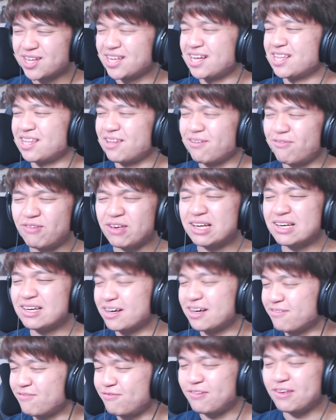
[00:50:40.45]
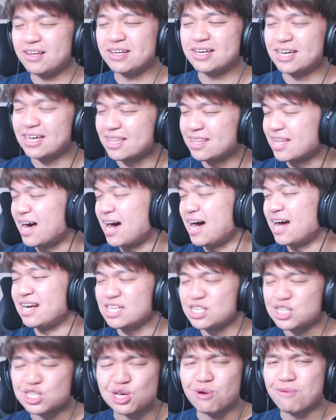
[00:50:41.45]
The feel good line
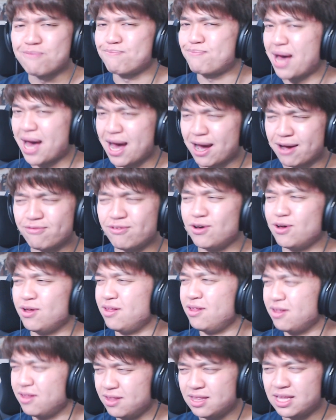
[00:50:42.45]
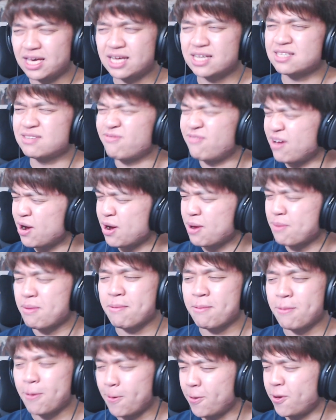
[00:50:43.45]
is so impactful, like it's very
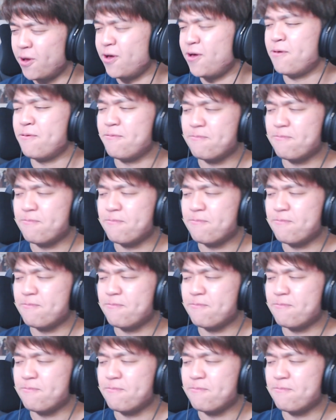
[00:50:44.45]
memorable.